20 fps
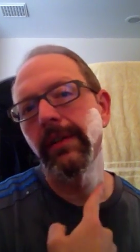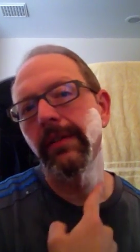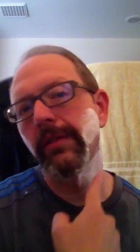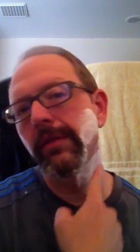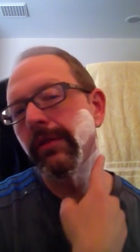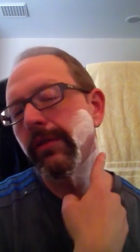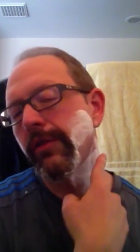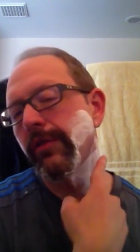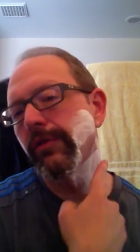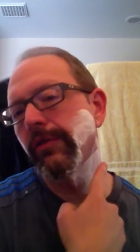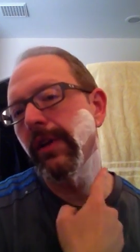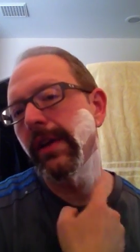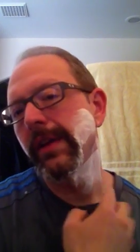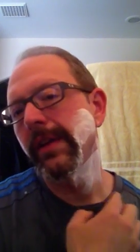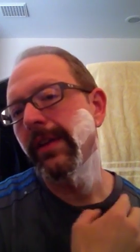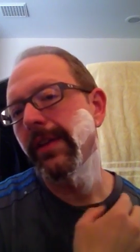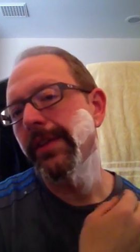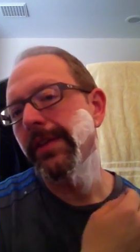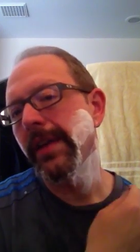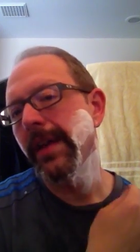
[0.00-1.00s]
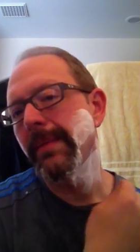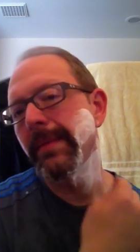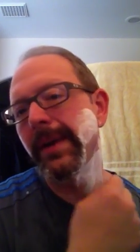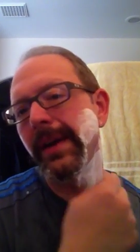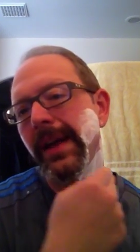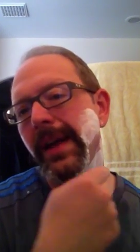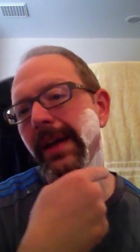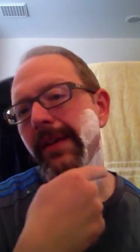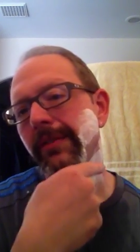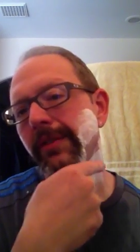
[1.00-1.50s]
grew straight to the side, but
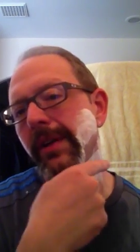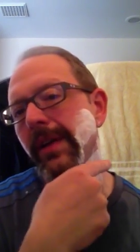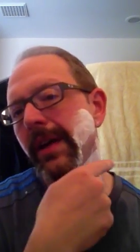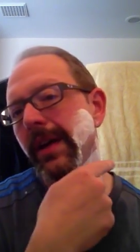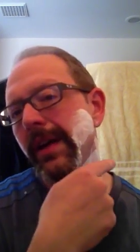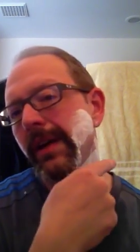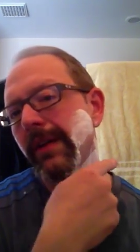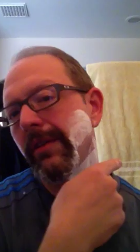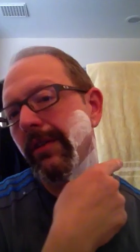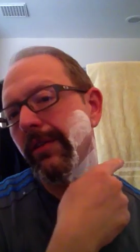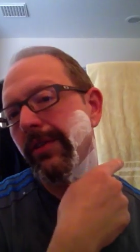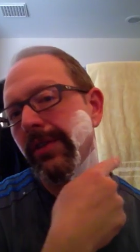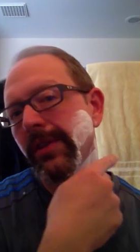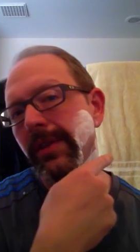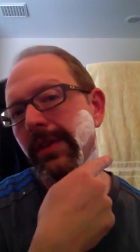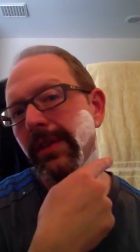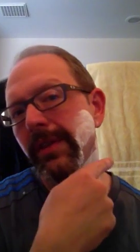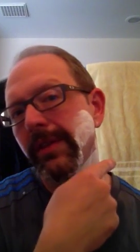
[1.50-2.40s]
it actually kind of grows